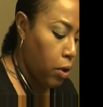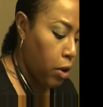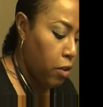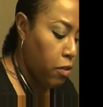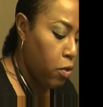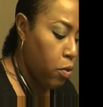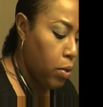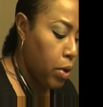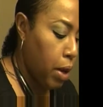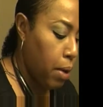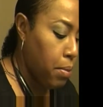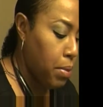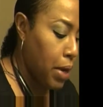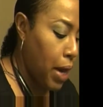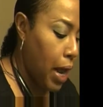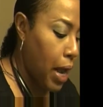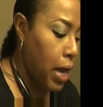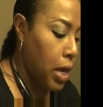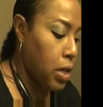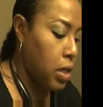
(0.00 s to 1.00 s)
even when I'm
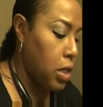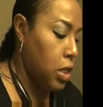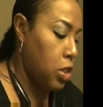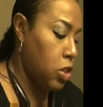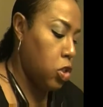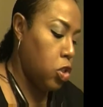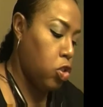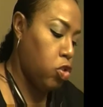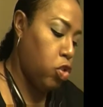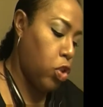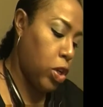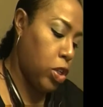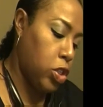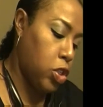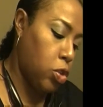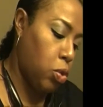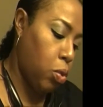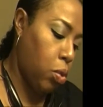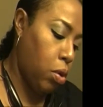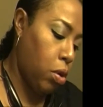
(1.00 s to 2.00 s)
not in this
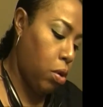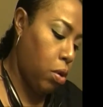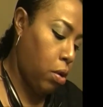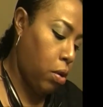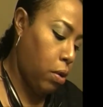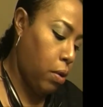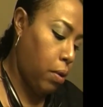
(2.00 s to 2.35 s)
drugstore.